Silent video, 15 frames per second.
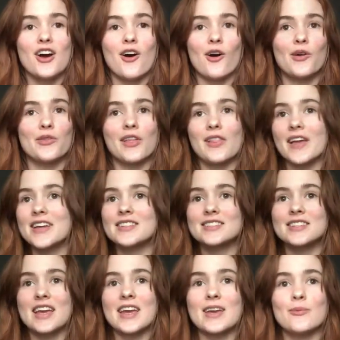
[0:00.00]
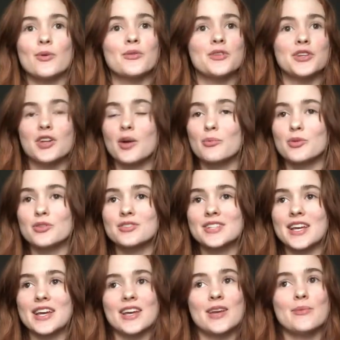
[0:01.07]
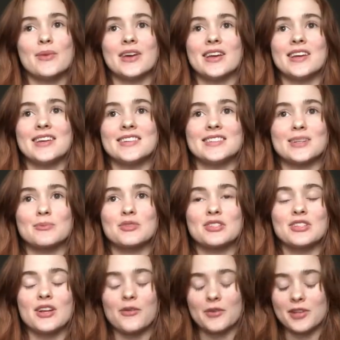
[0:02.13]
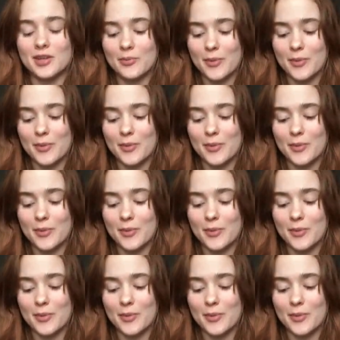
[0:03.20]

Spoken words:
on the likes game, on the numbers game, and I'm just not really